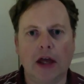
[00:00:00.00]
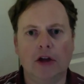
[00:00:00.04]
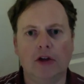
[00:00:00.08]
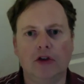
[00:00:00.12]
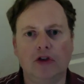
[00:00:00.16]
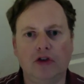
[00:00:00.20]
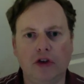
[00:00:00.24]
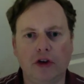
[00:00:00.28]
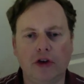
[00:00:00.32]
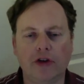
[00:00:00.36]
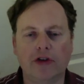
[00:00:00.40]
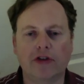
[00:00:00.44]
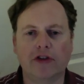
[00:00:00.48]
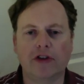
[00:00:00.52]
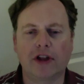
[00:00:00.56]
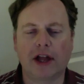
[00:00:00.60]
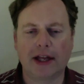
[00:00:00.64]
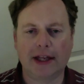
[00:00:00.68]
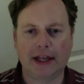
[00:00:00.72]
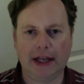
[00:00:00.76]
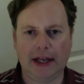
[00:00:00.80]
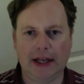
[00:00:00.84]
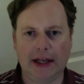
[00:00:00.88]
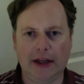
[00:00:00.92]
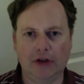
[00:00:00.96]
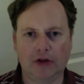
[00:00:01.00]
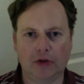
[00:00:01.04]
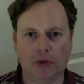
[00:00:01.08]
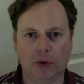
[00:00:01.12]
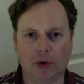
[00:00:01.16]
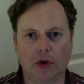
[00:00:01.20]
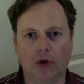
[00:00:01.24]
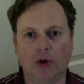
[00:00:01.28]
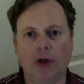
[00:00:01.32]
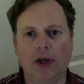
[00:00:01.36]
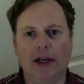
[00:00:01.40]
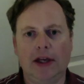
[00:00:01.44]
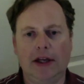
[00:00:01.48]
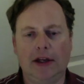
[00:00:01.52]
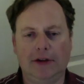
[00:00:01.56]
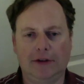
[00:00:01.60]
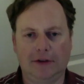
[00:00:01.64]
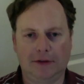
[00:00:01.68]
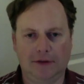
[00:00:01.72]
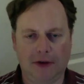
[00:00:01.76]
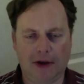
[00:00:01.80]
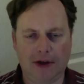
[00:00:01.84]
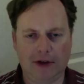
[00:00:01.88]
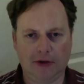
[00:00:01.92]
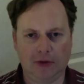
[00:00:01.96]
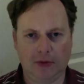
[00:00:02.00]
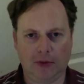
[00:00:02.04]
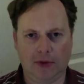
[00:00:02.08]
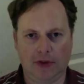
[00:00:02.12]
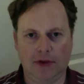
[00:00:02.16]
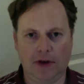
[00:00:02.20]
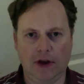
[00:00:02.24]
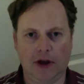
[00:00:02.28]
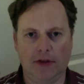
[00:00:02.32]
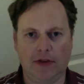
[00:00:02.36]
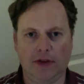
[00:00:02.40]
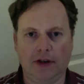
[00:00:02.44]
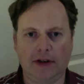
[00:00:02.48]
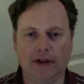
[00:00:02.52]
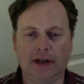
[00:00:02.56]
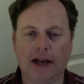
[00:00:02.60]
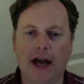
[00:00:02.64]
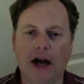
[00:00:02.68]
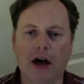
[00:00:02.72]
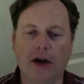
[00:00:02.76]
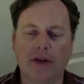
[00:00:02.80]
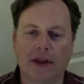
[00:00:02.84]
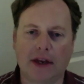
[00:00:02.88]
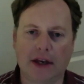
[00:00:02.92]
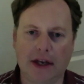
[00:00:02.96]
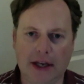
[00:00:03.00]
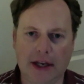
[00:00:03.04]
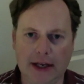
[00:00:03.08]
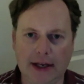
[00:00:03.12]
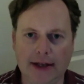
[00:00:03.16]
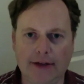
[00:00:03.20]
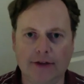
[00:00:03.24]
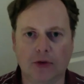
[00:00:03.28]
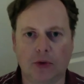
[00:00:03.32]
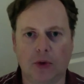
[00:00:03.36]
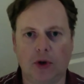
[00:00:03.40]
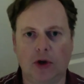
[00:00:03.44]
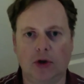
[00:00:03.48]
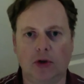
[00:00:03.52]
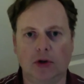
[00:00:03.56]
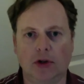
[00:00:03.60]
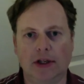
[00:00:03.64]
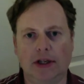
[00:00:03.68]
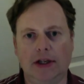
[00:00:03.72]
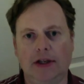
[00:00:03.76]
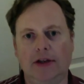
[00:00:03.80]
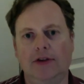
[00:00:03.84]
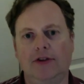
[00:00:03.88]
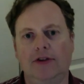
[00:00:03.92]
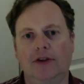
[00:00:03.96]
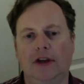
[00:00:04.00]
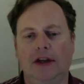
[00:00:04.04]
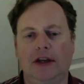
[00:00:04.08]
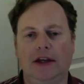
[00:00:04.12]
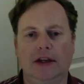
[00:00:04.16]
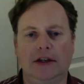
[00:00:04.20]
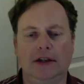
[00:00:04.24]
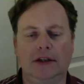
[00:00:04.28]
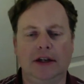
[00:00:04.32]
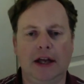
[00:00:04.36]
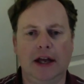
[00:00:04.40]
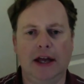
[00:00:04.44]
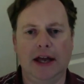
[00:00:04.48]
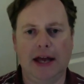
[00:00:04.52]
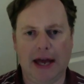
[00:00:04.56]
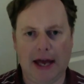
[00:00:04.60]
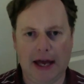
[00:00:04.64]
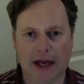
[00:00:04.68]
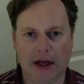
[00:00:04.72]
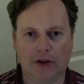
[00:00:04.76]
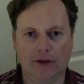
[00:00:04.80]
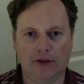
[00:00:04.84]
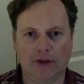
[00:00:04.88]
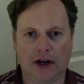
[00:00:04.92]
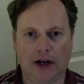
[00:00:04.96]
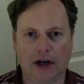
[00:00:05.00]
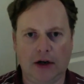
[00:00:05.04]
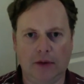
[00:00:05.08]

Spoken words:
just like Israel is faced with nothing now that Israel is in exile.